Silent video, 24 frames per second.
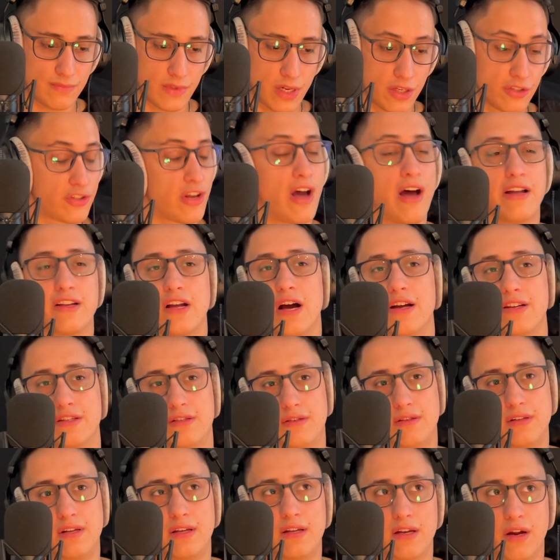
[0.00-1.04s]
I
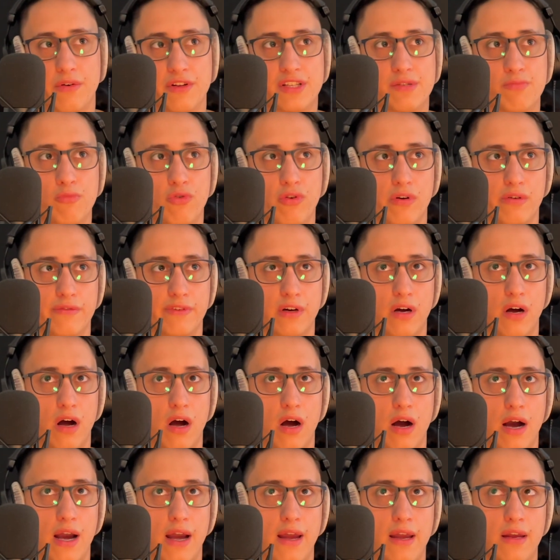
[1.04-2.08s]
it's more of
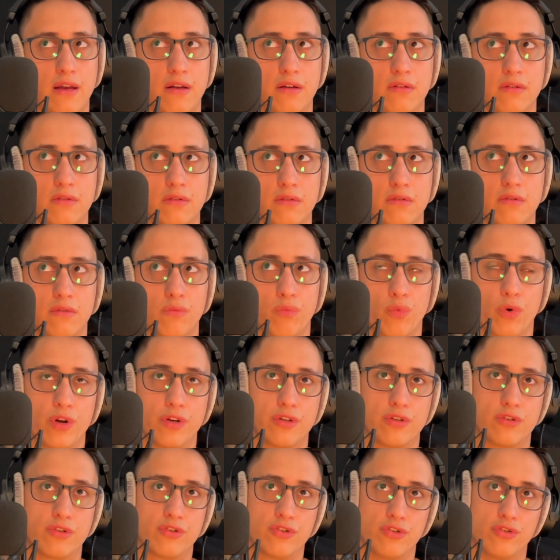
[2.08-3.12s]
I
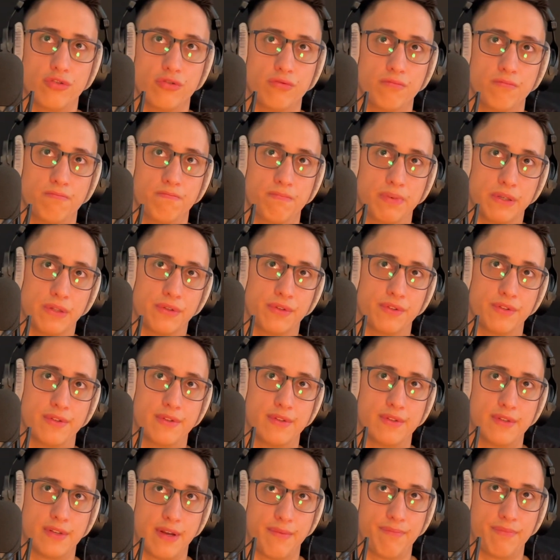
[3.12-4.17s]
want to build
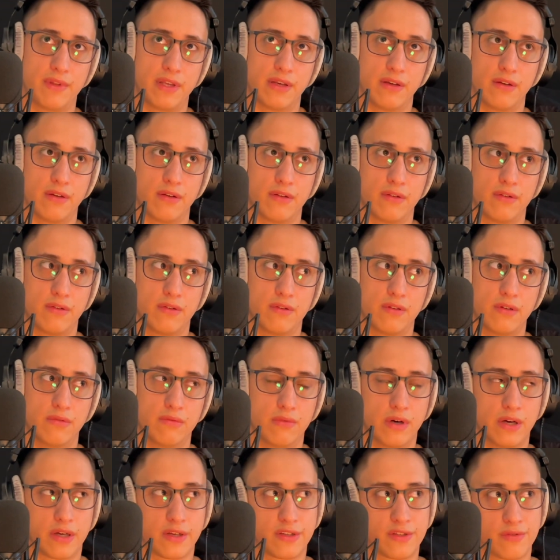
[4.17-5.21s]
something that
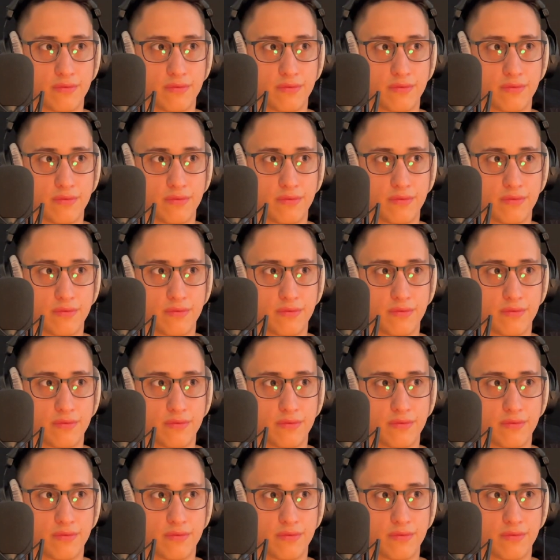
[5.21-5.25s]
works